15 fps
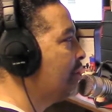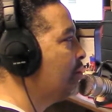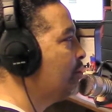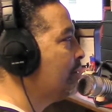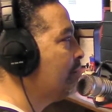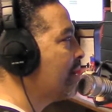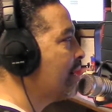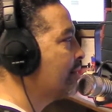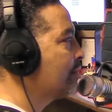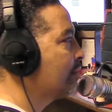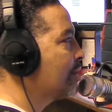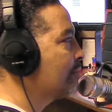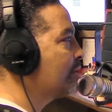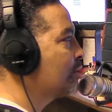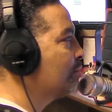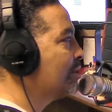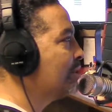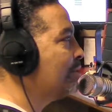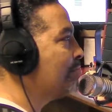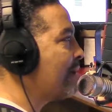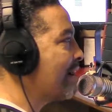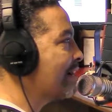You and Michael. So I'm assuming
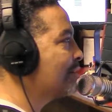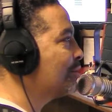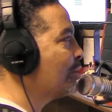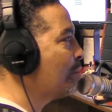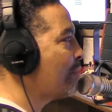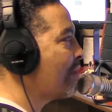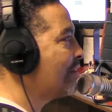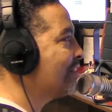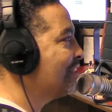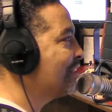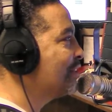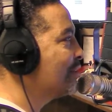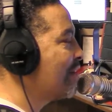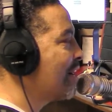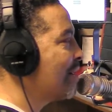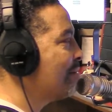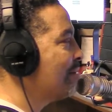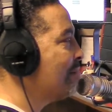Michael's your partner in crime.